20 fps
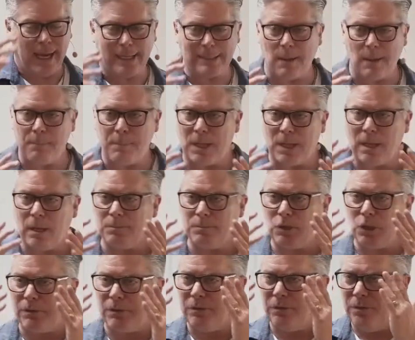And as it
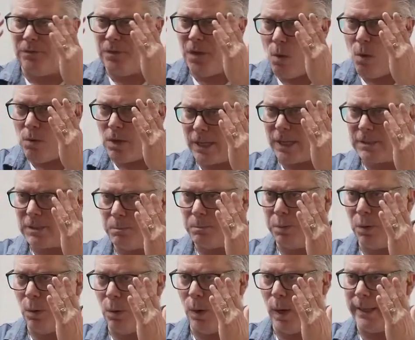becomes your focus
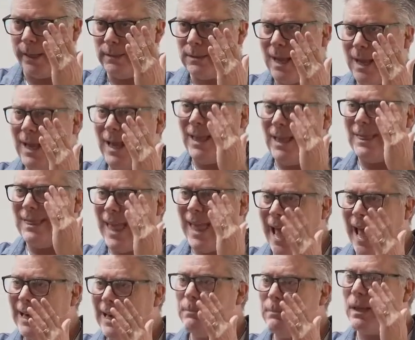point,
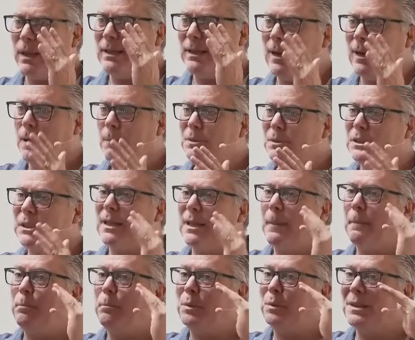that becomes
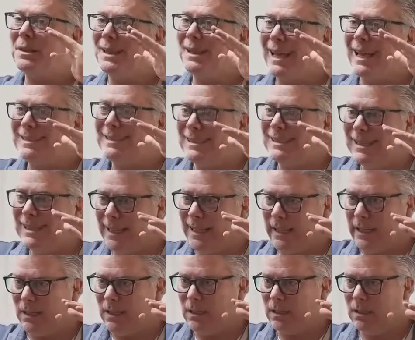the
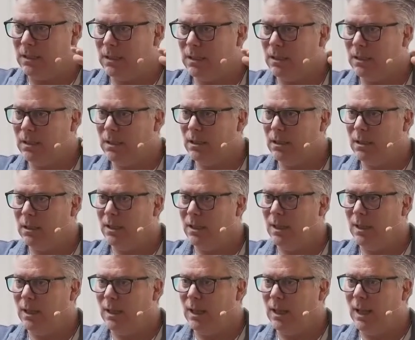blessing.
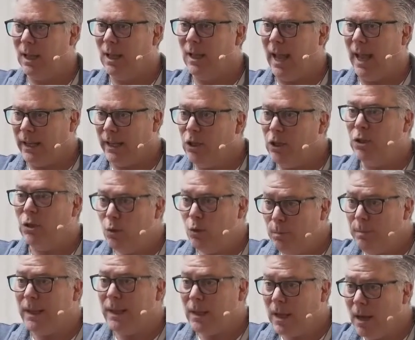And
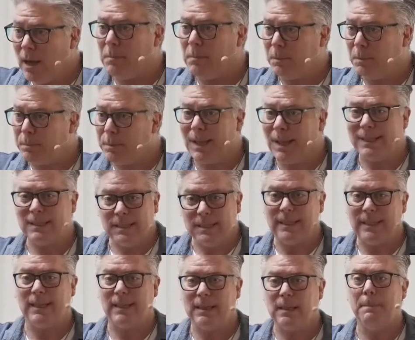you become a
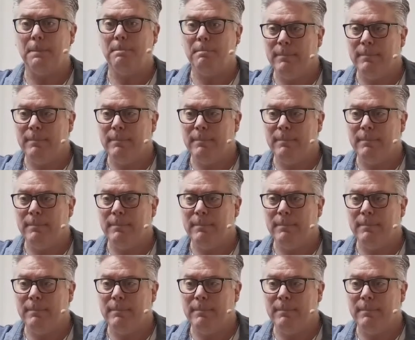blessing in the